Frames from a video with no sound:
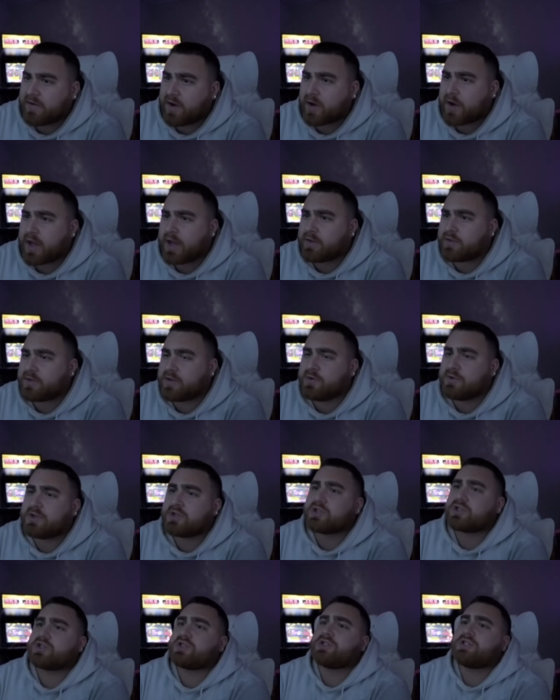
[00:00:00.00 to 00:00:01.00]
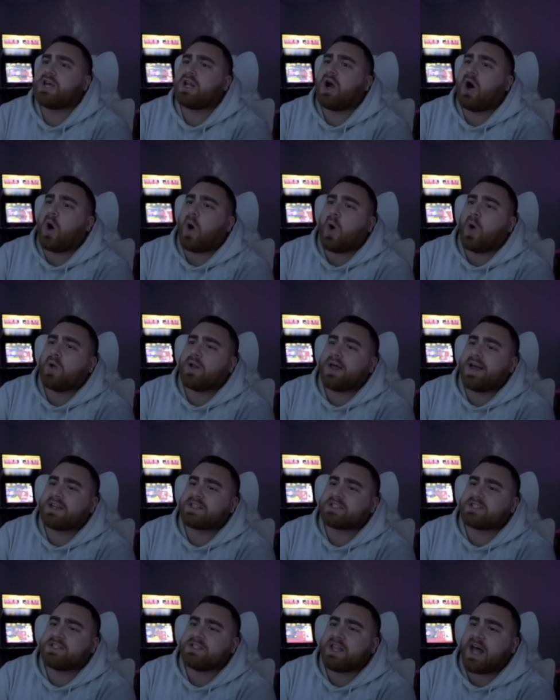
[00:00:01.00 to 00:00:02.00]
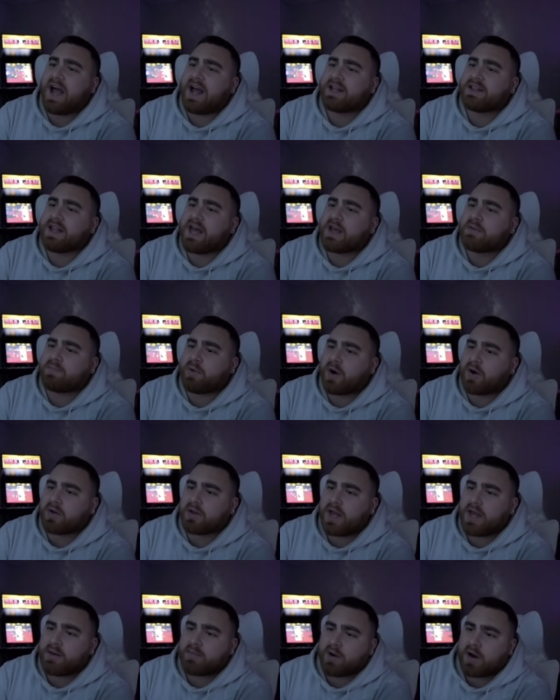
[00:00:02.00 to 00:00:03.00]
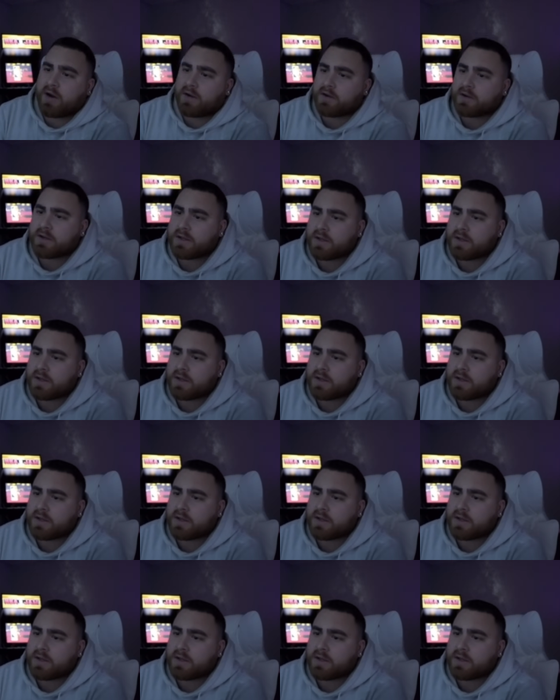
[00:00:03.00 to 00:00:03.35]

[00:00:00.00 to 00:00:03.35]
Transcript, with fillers: Okay, you just said a whole ass nine leg parlay, bro.